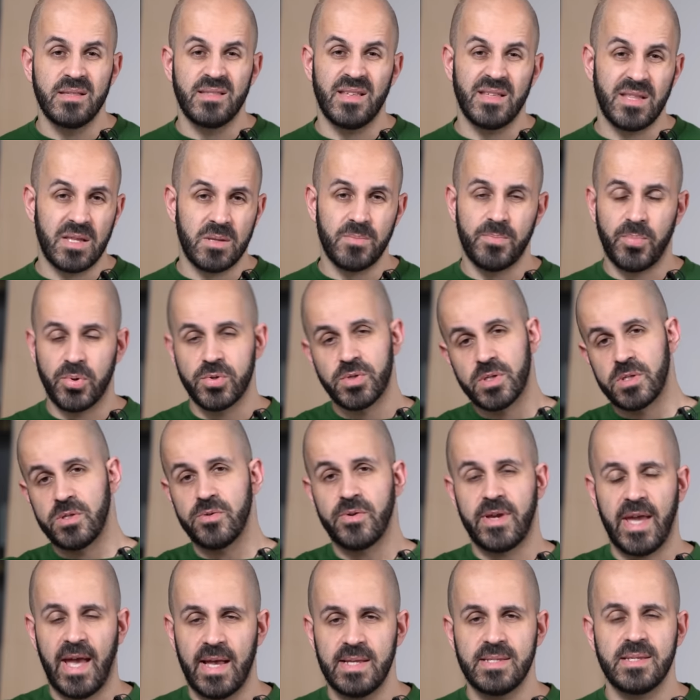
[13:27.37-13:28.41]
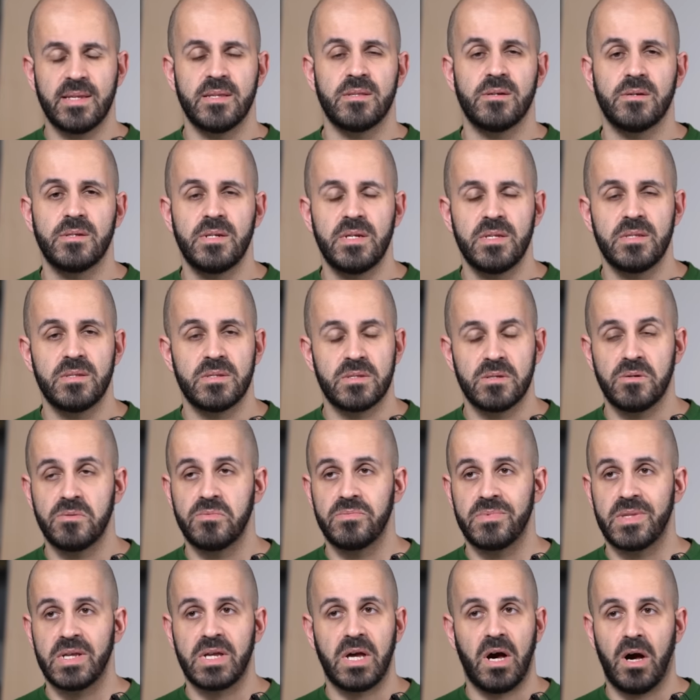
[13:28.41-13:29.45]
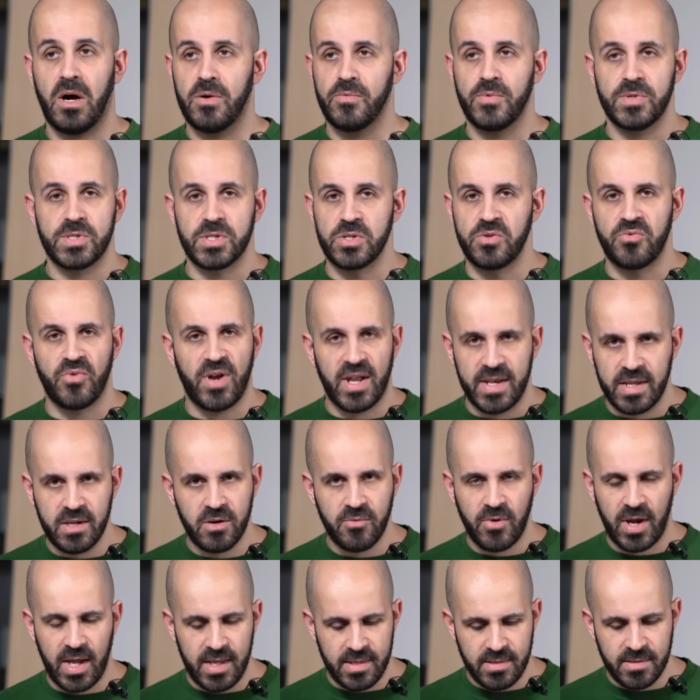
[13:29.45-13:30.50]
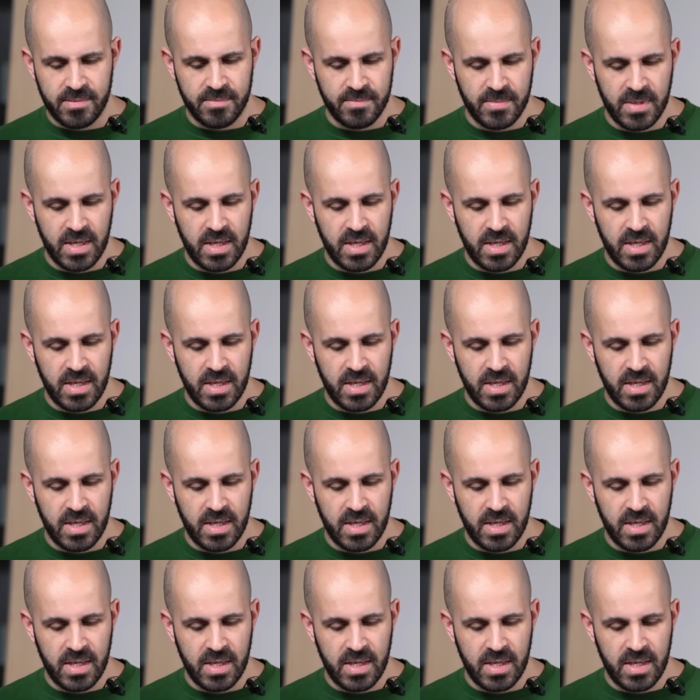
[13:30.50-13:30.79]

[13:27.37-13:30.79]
they didn't put a new gasket on it, so the car wasn't running right.